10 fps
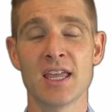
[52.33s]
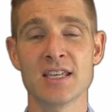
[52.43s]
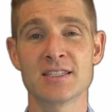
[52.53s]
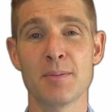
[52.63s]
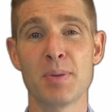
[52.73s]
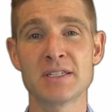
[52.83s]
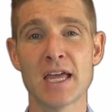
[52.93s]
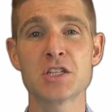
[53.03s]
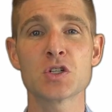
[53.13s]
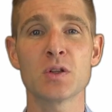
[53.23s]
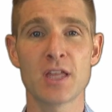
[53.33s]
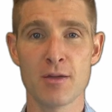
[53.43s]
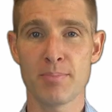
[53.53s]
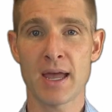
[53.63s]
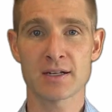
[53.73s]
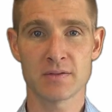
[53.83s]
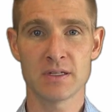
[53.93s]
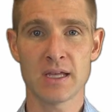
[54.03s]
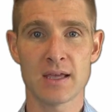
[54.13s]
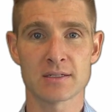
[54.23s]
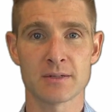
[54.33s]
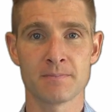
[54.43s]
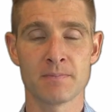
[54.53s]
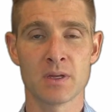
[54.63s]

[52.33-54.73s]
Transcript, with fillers: is the potential impact of the test.